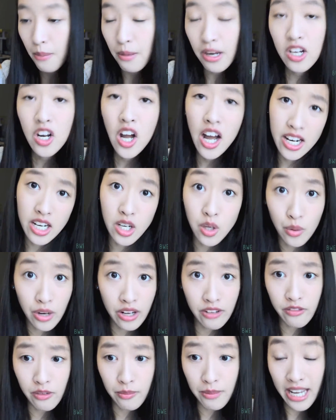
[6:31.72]
Not
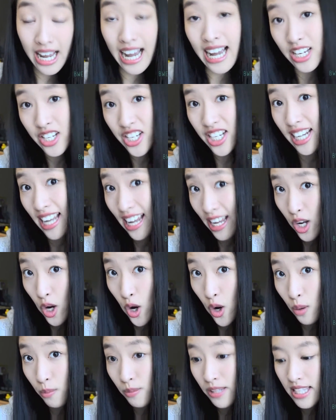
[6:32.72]
annoying for me. I actually like
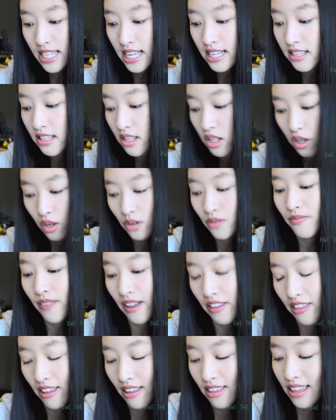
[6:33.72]
herb scents, so
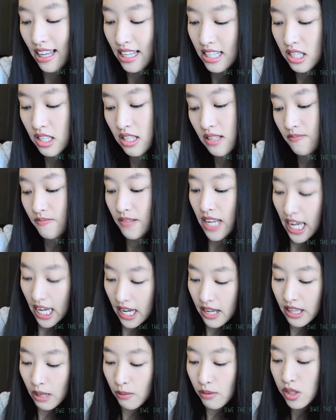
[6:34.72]
I think that
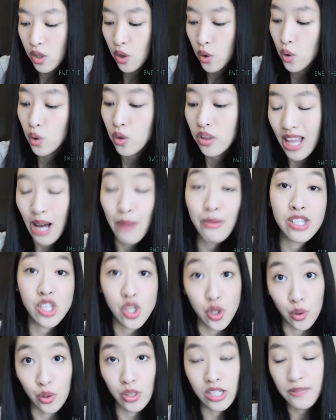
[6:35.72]
was
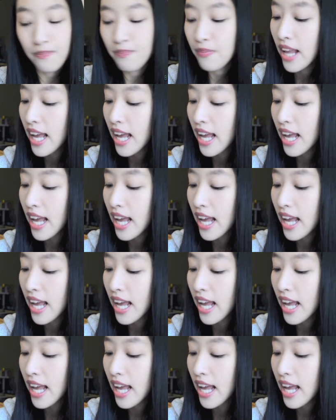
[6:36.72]
good.